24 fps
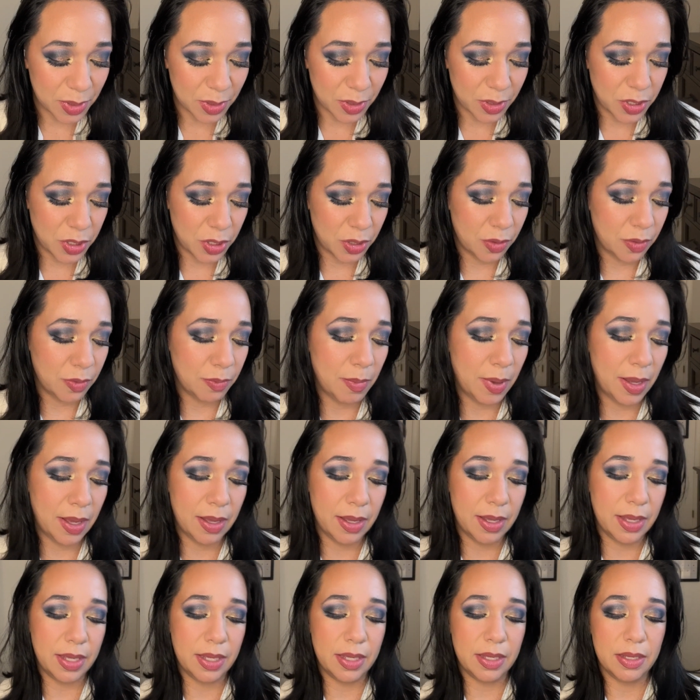to
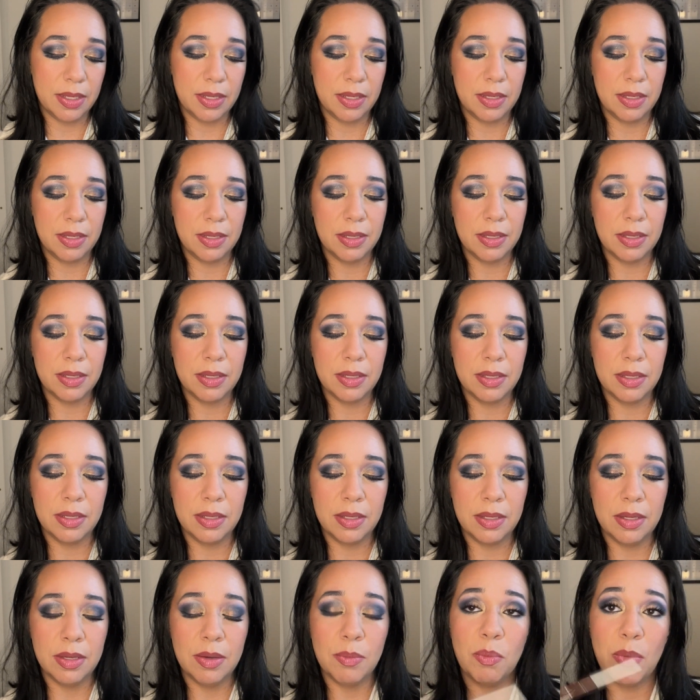my
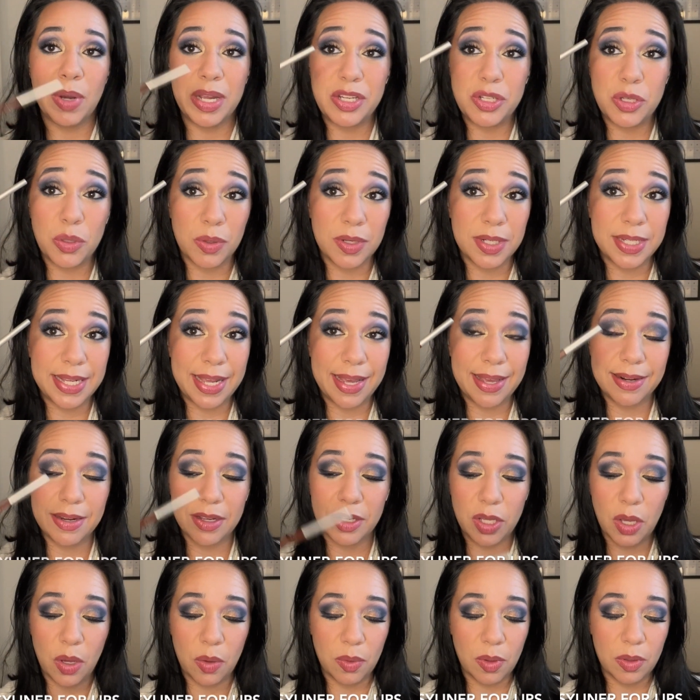Jordana
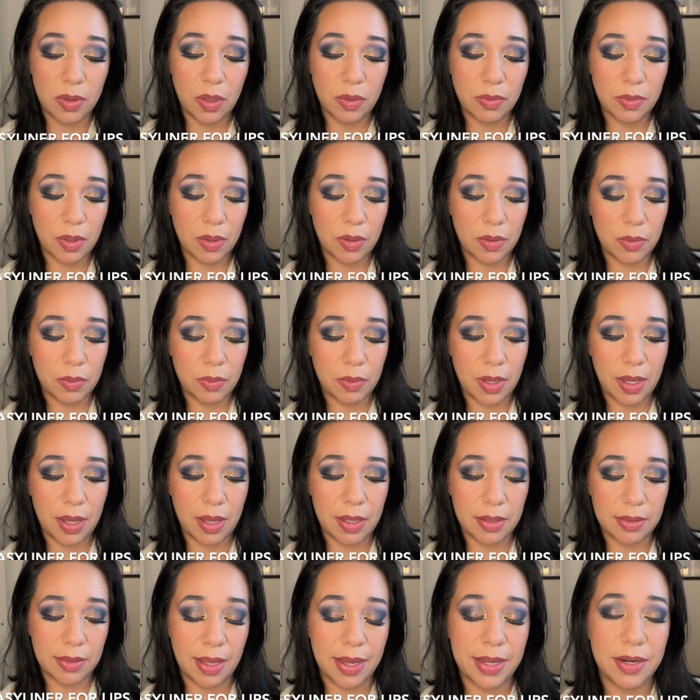Coco Loco
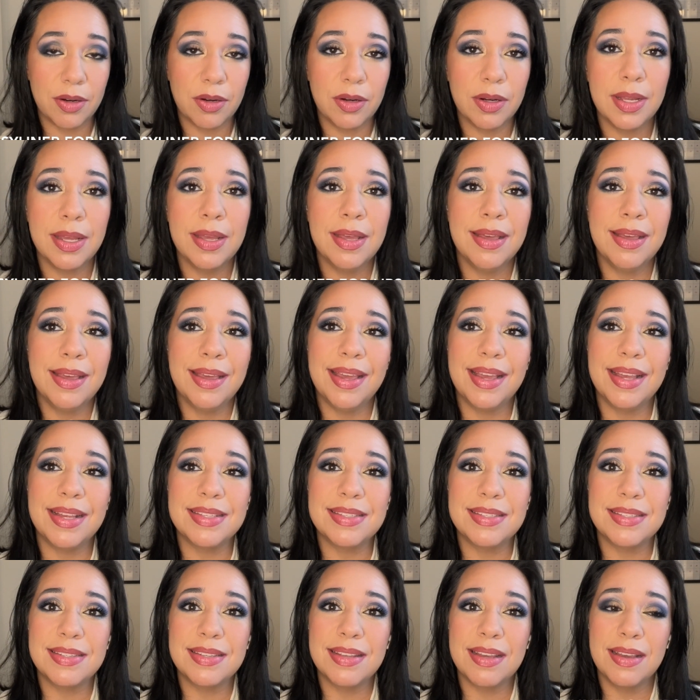liner.
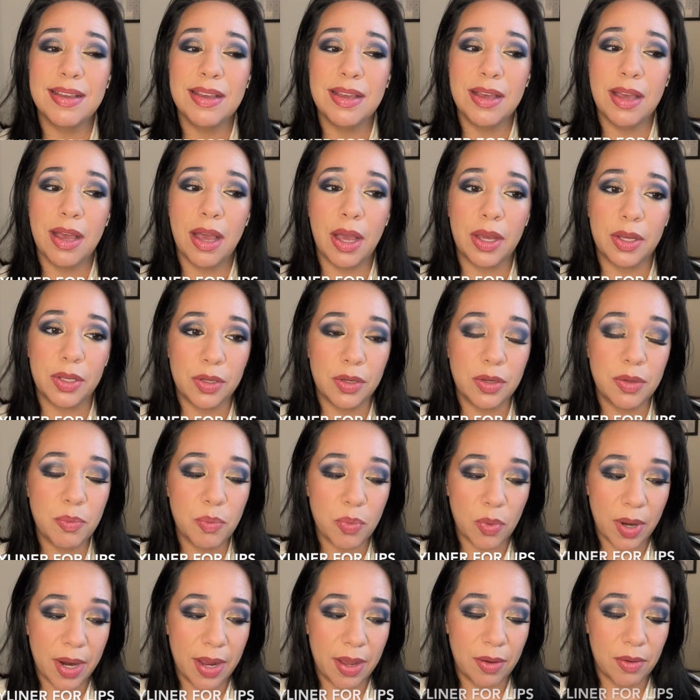It's a good
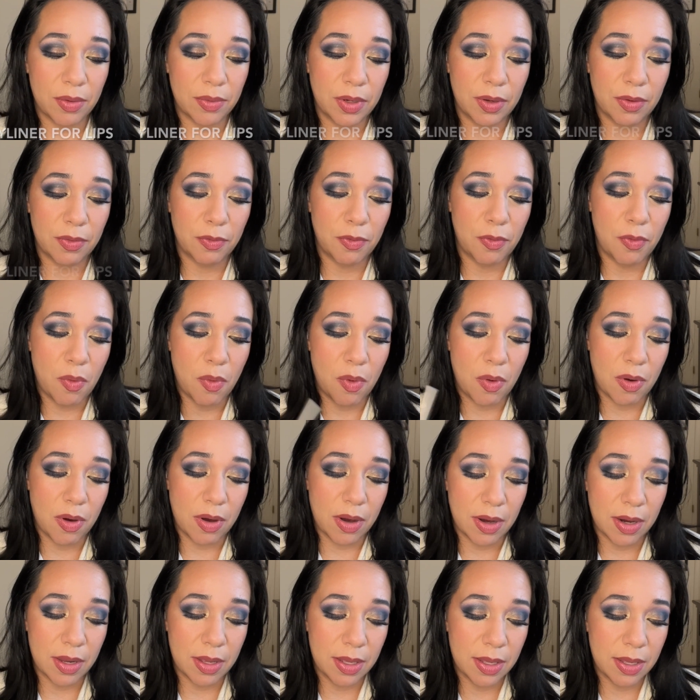brown
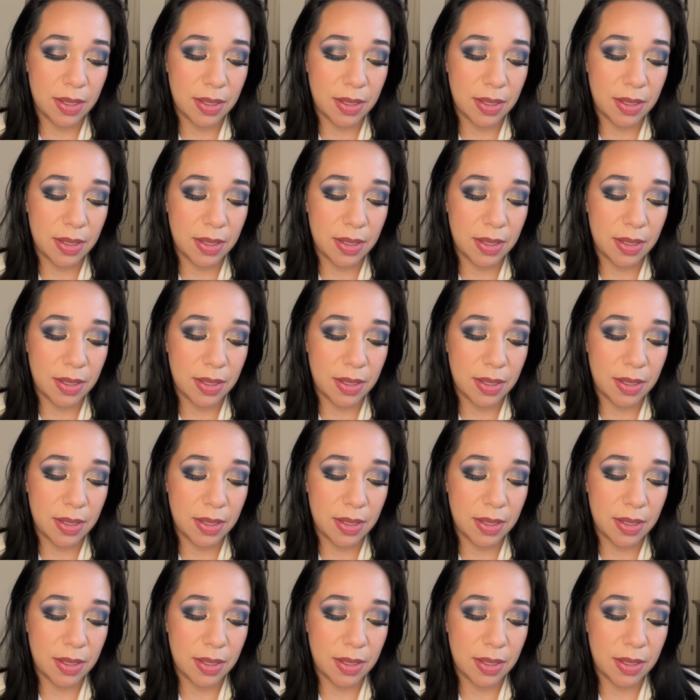for